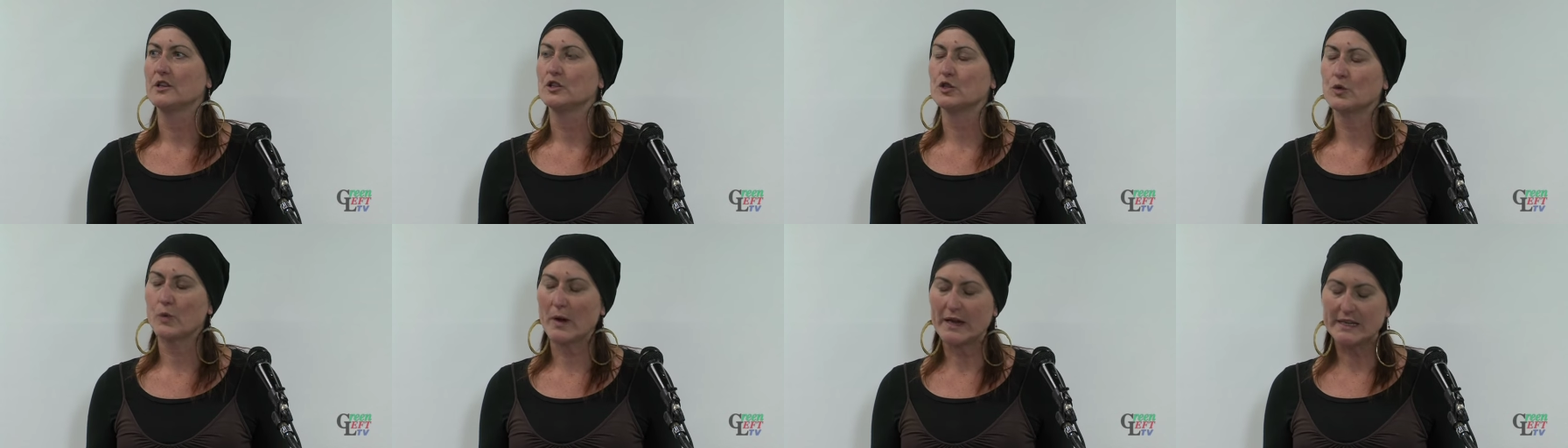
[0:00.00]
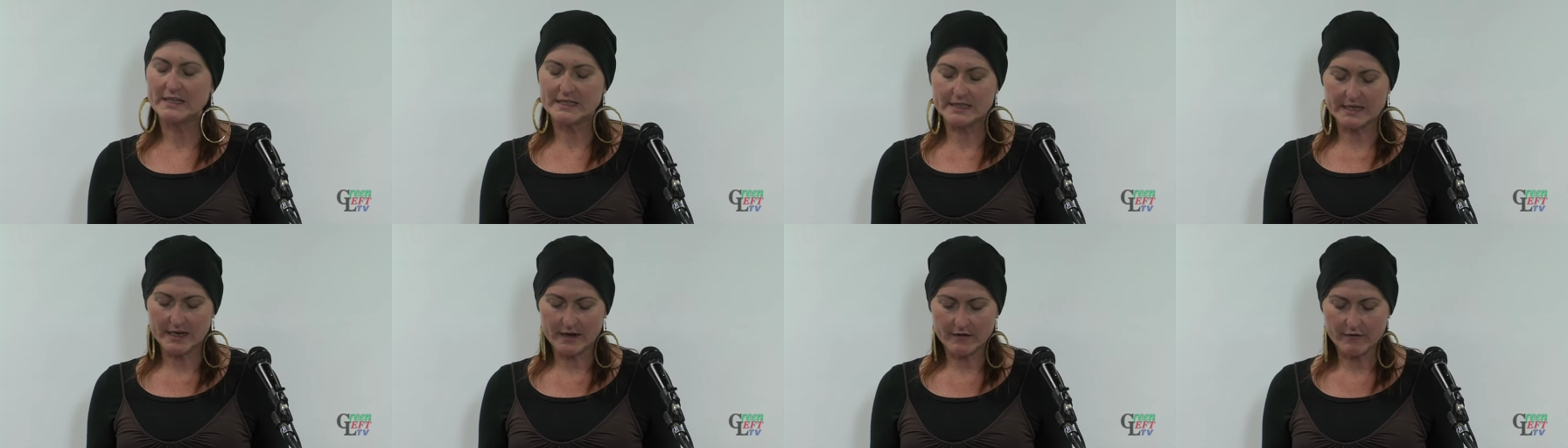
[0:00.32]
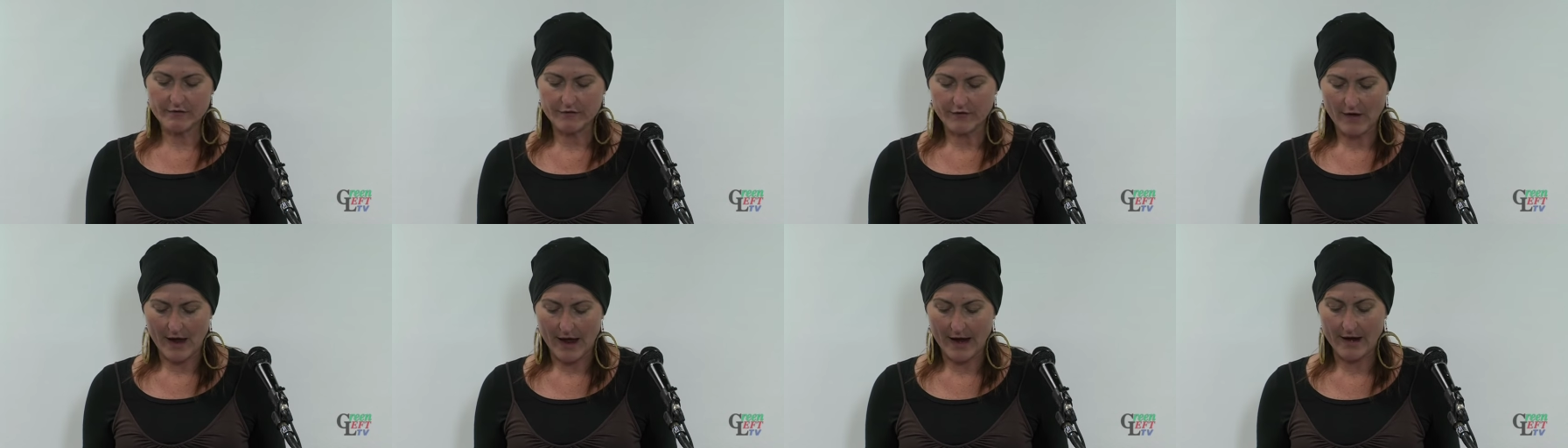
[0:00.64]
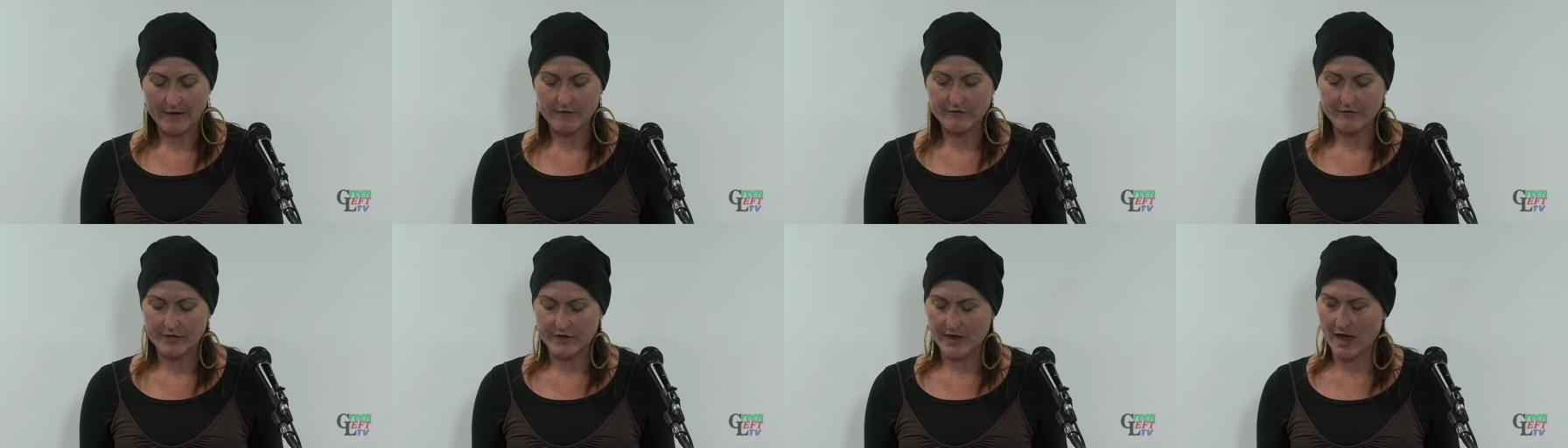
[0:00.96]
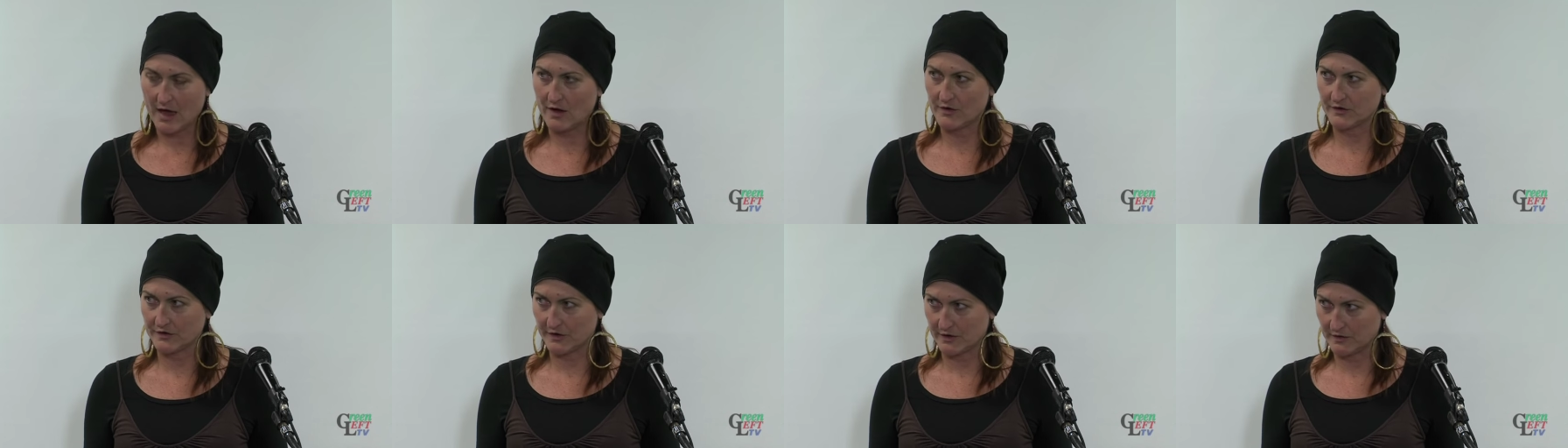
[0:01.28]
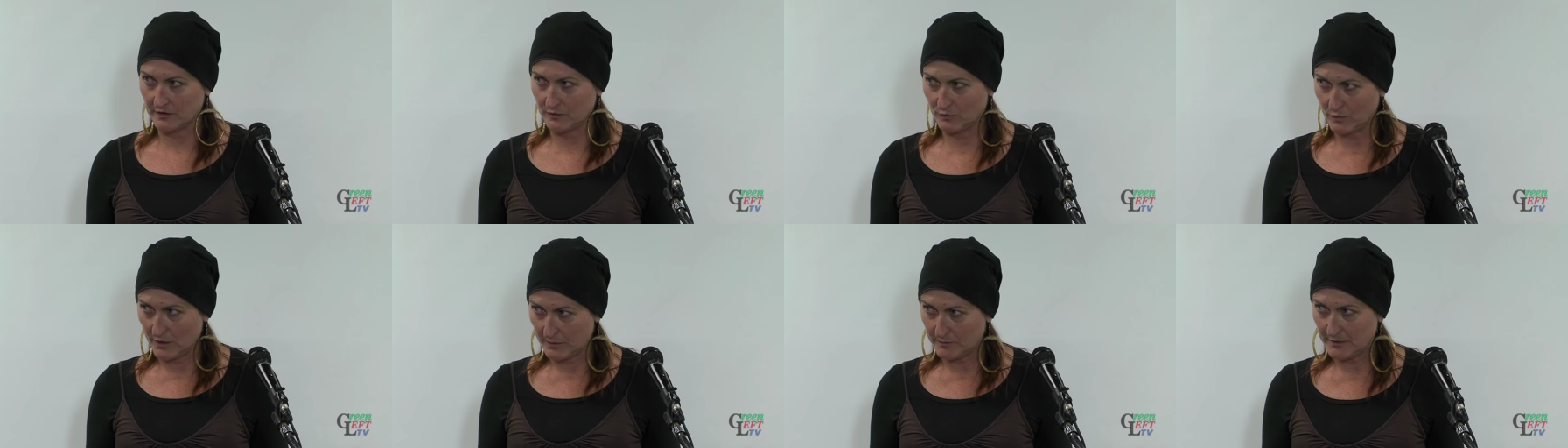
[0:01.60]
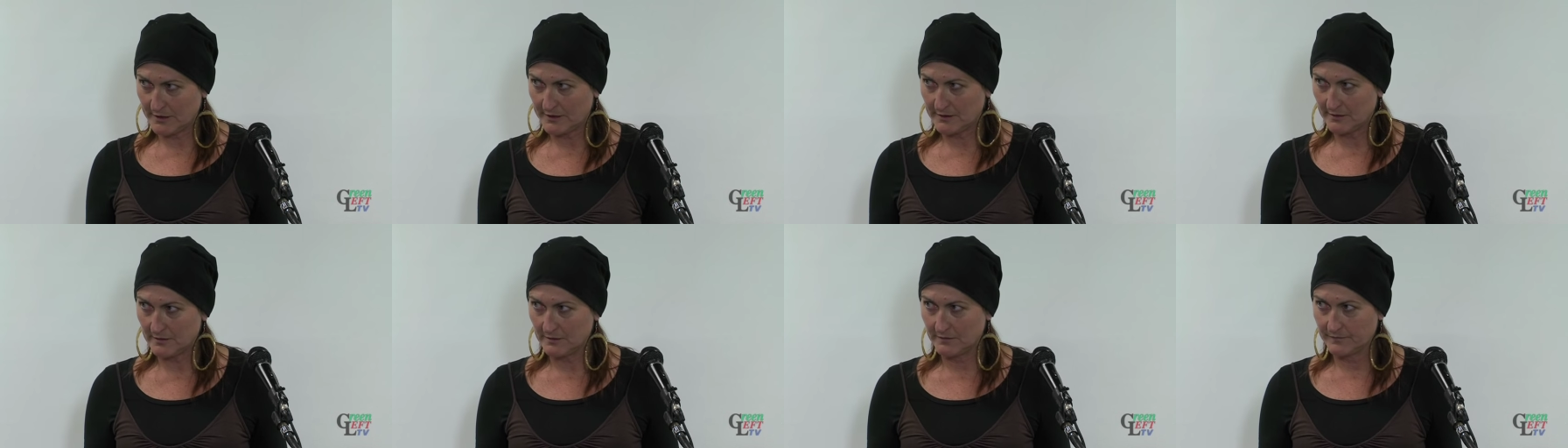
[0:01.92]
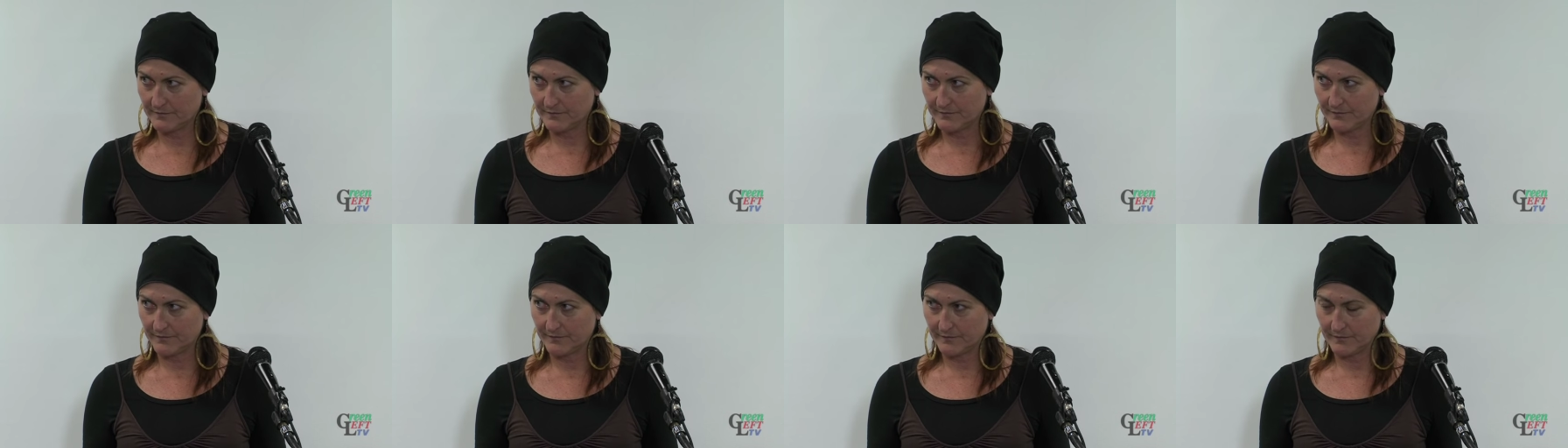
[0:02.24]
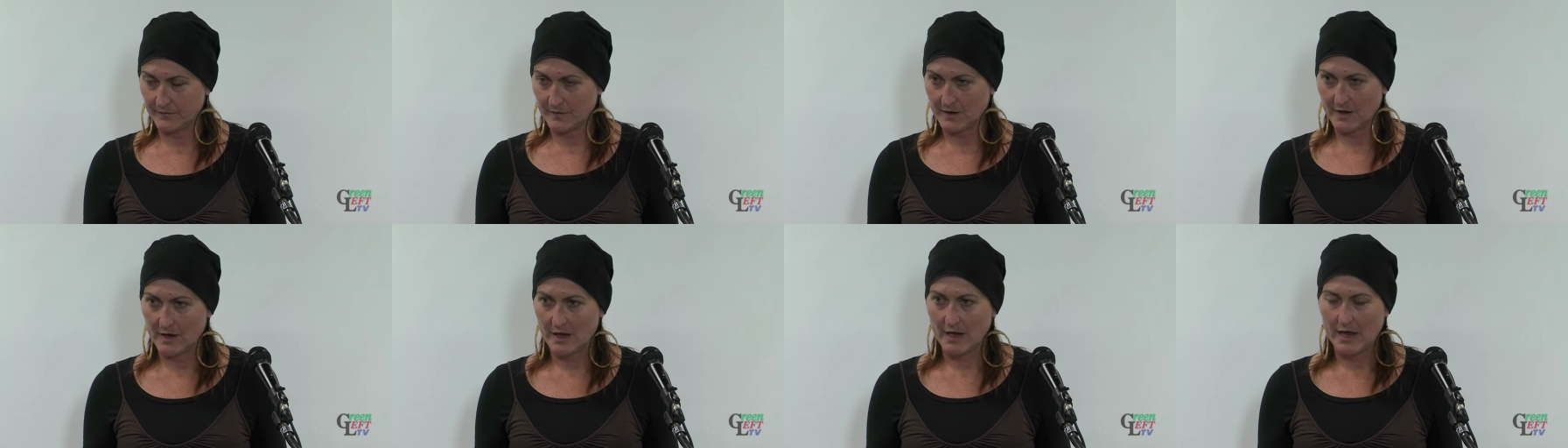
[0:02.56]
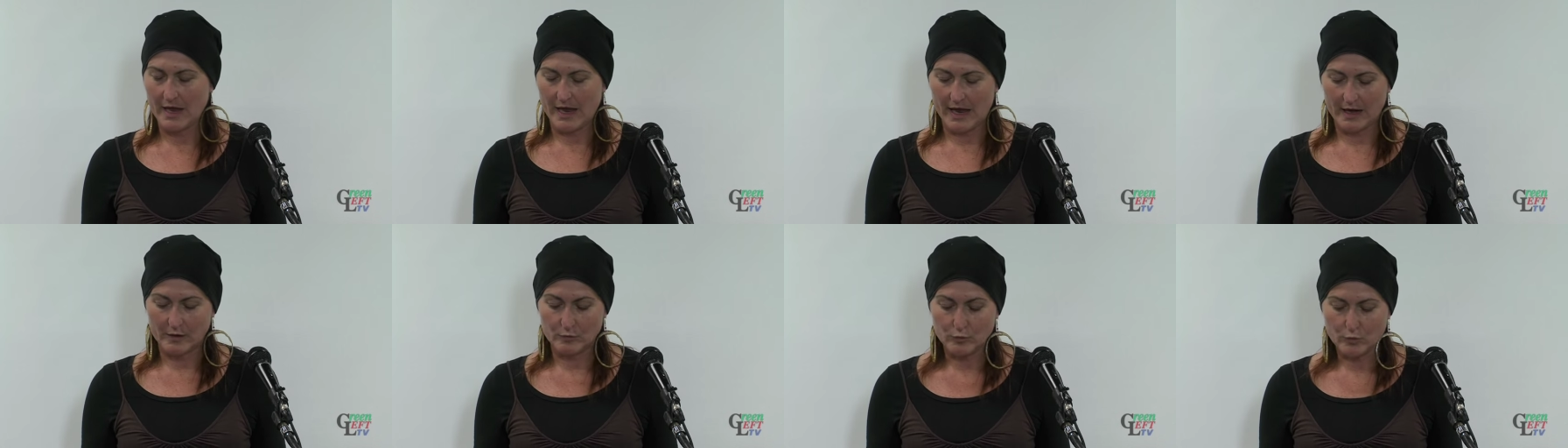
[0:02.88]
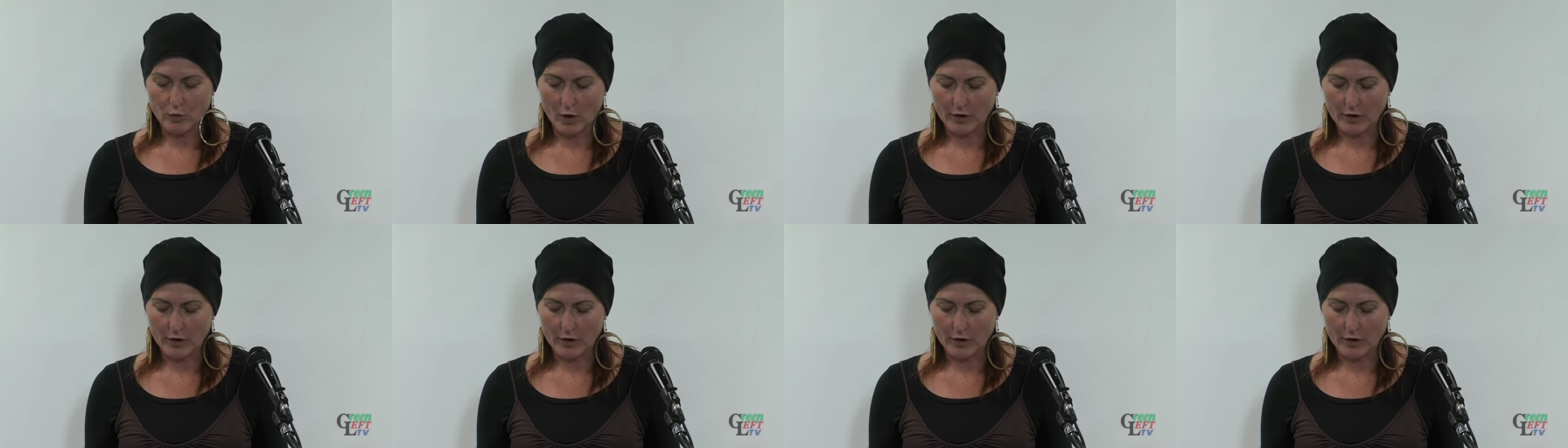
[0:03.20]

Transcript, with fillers: 25,000 women and